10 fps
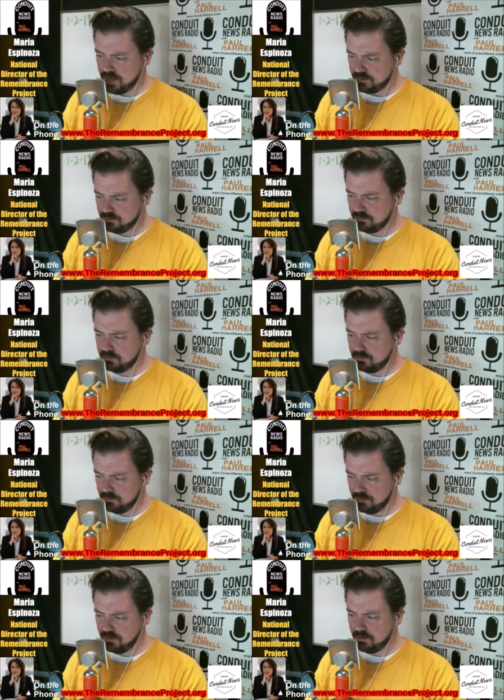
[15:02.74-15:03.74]
God bless you
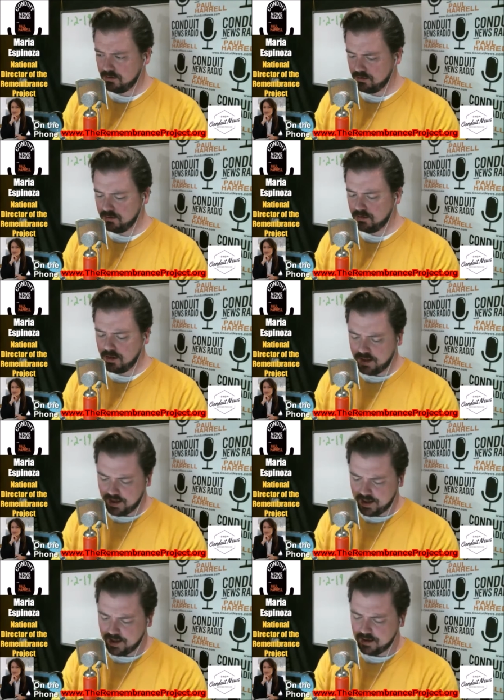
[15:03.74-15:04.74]
and thank you for a
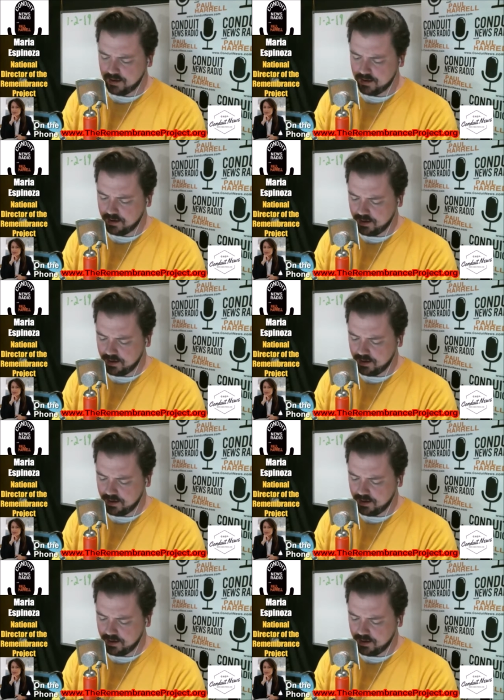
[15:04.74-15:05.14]
happy new year.